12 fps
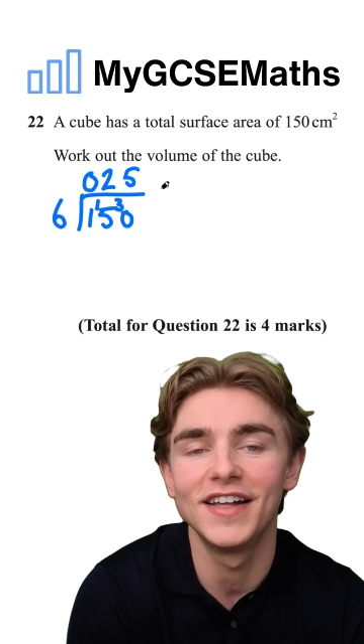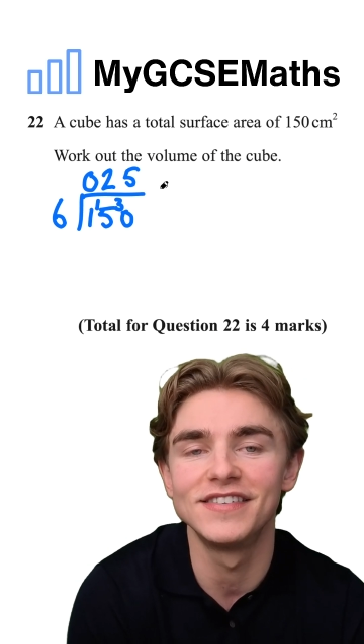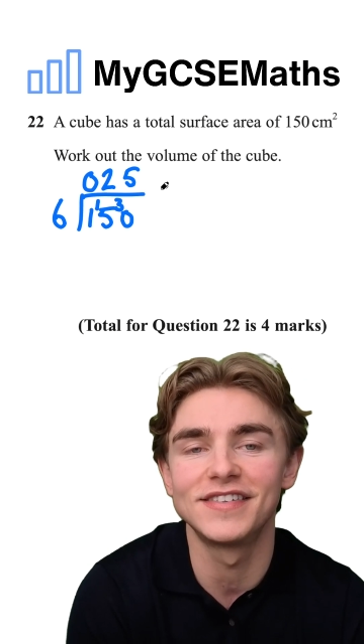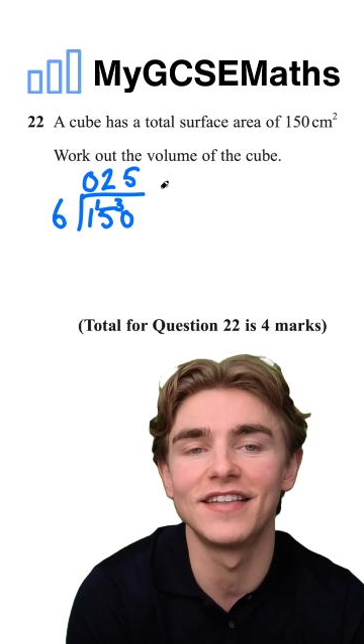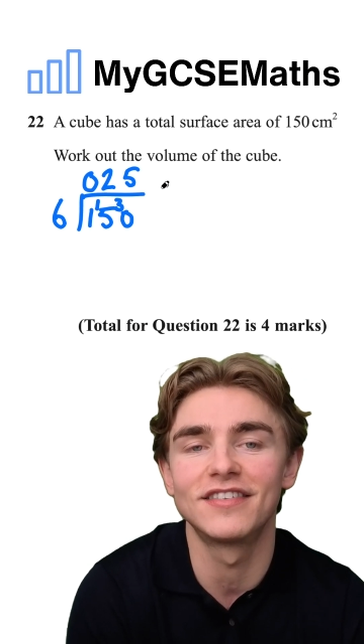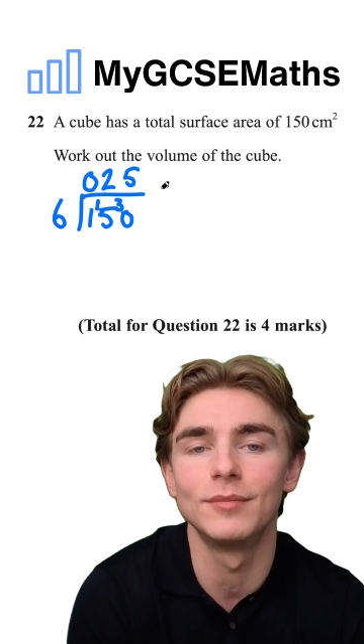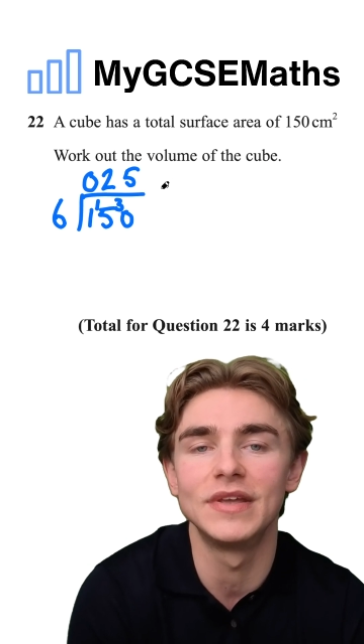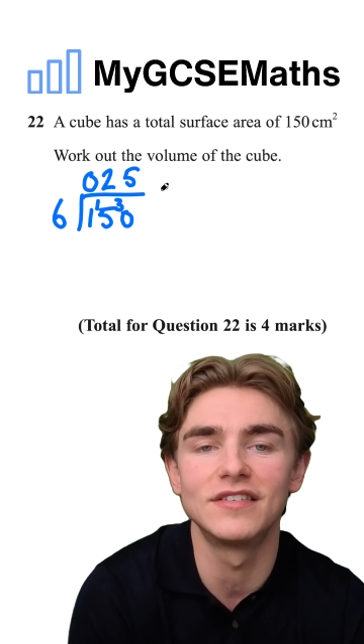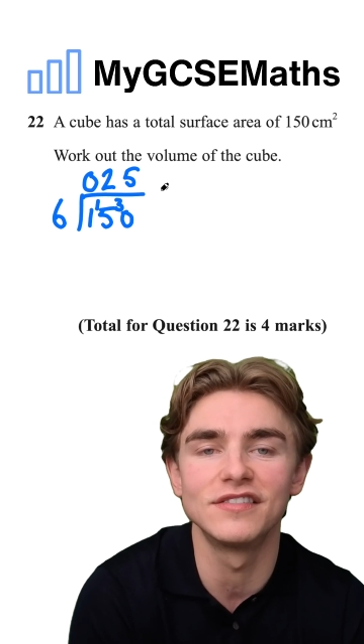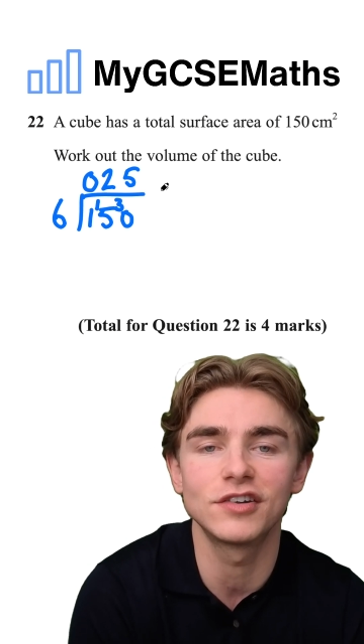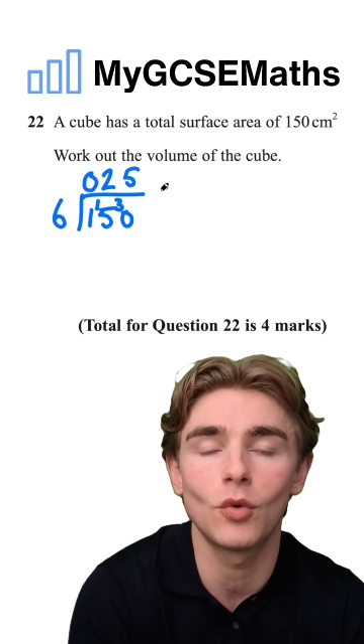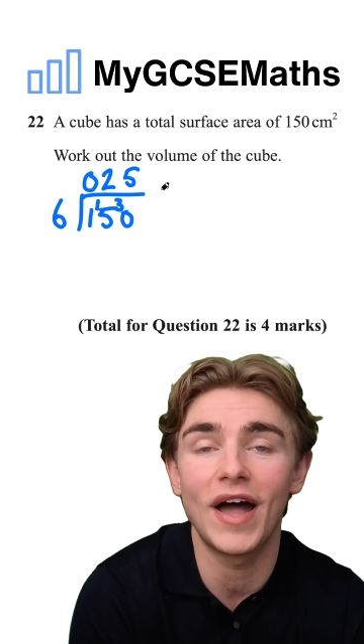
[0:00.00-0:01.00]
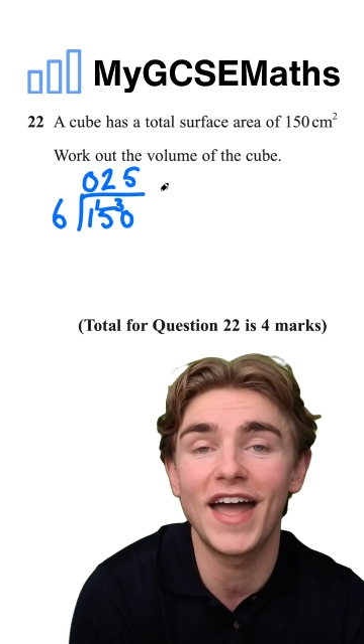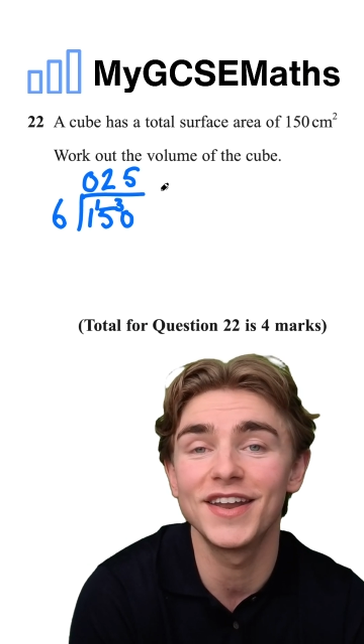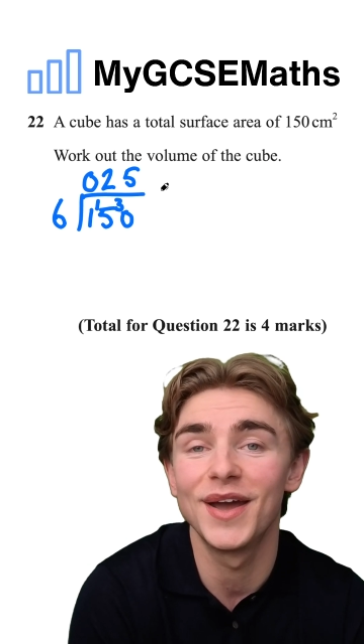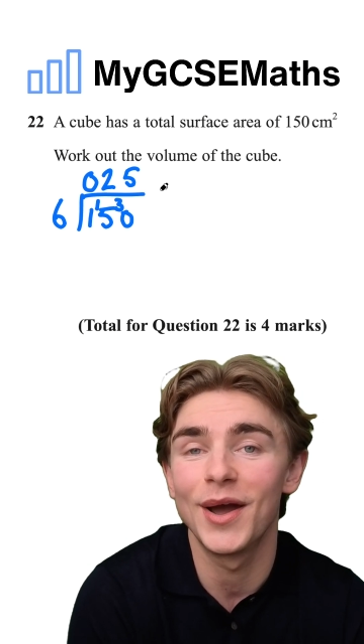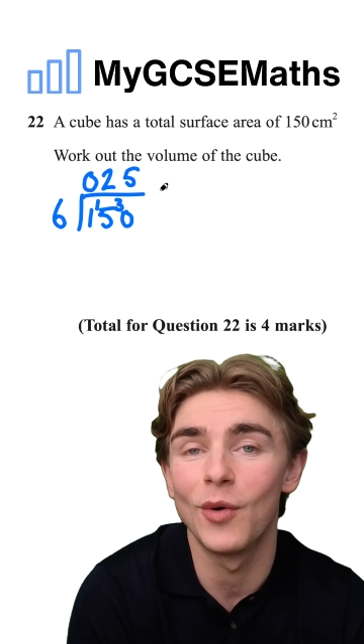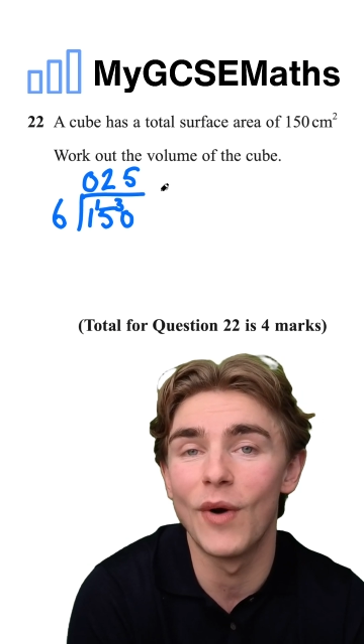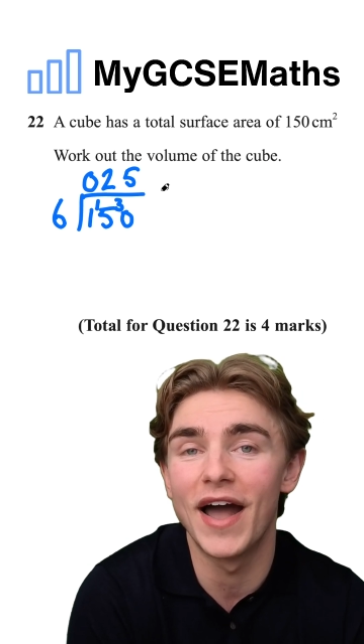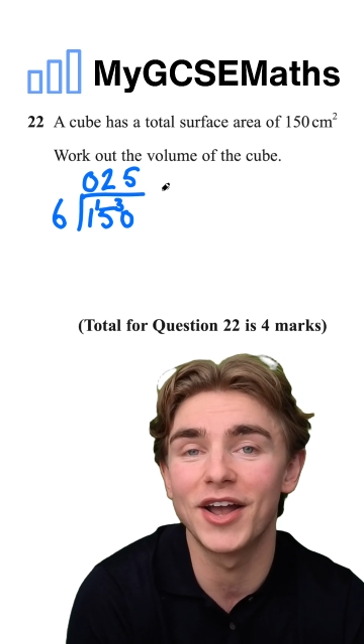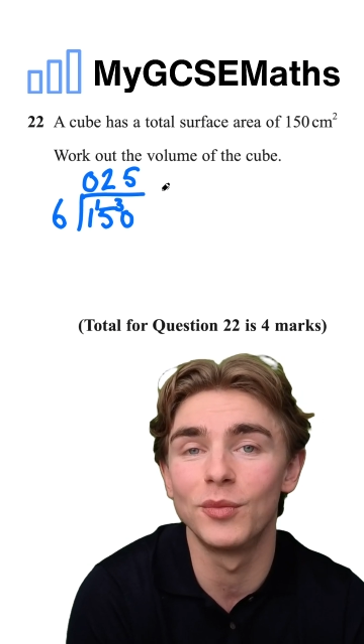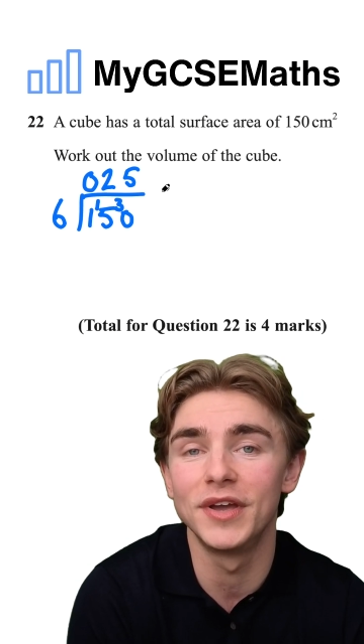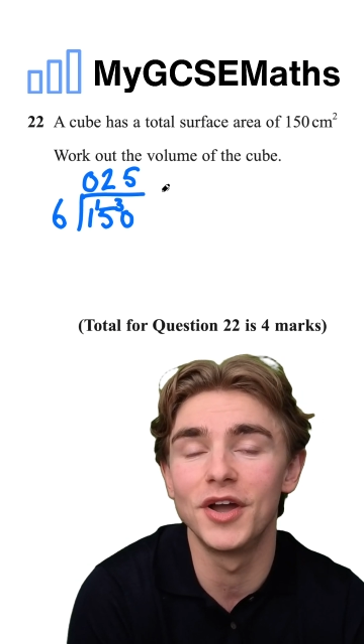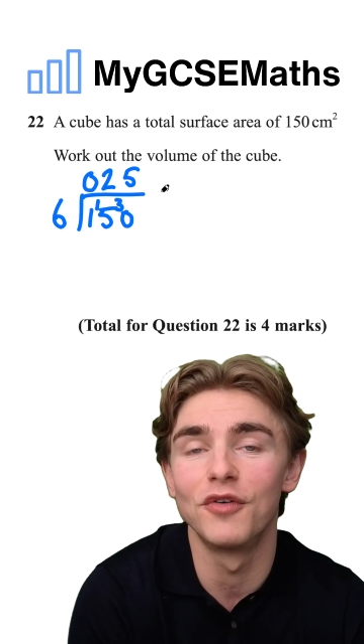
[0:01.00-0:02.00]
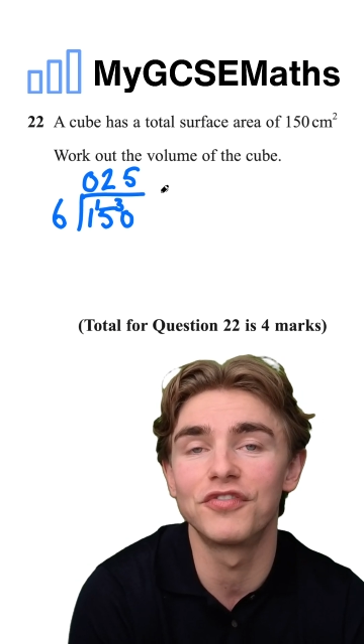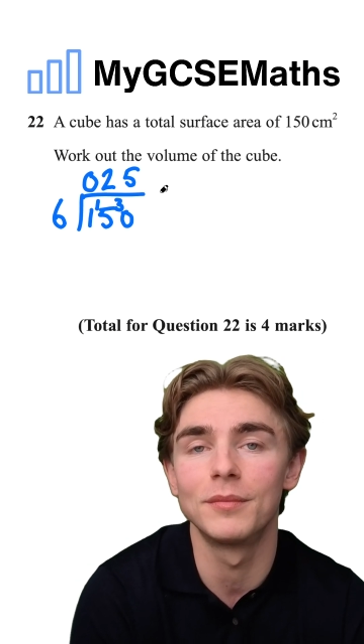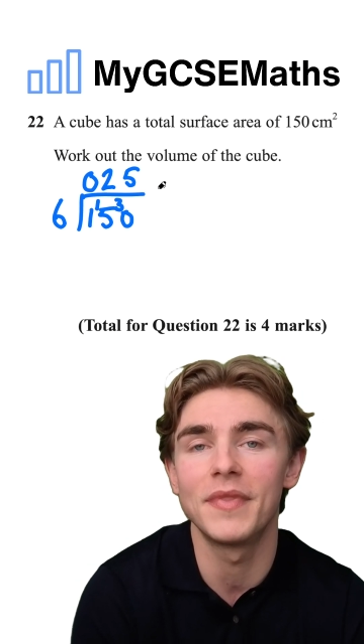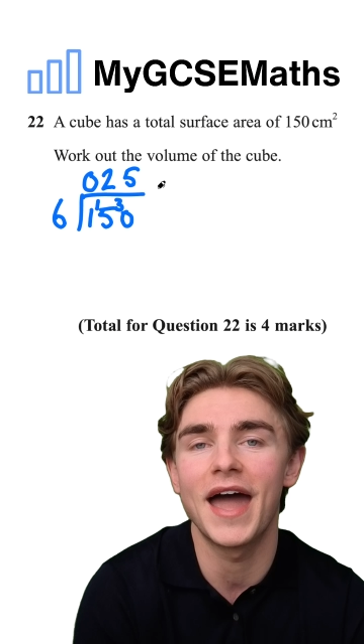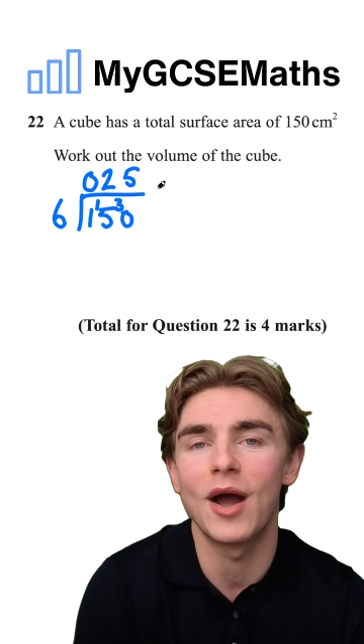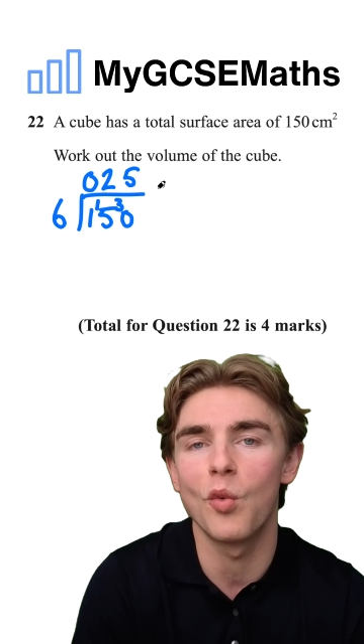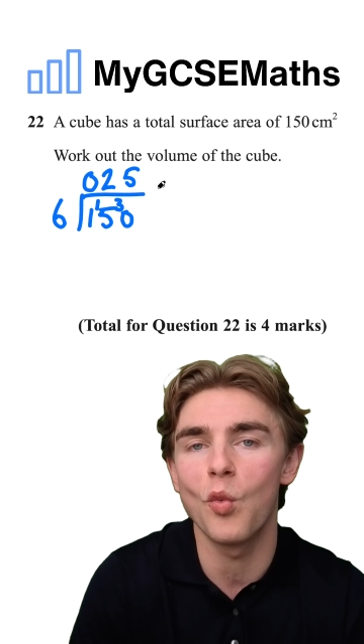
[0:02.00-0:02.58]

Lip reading: centimeters squared. Where can we go from now?